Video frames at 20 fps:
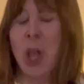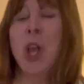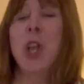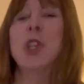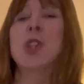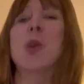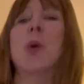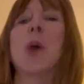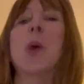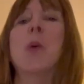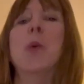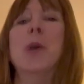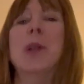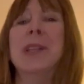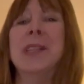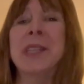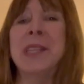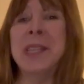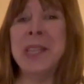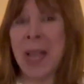So I will
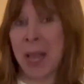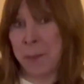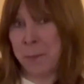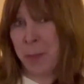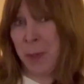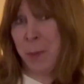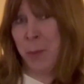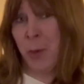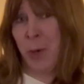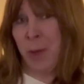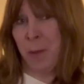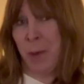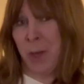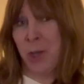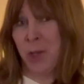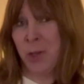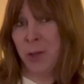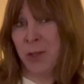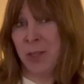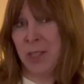not be putting my
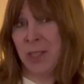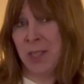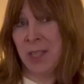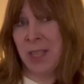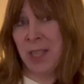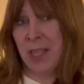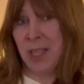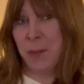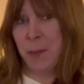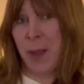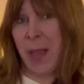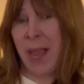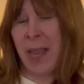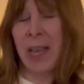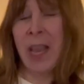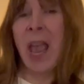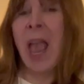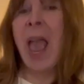shoes into this bag.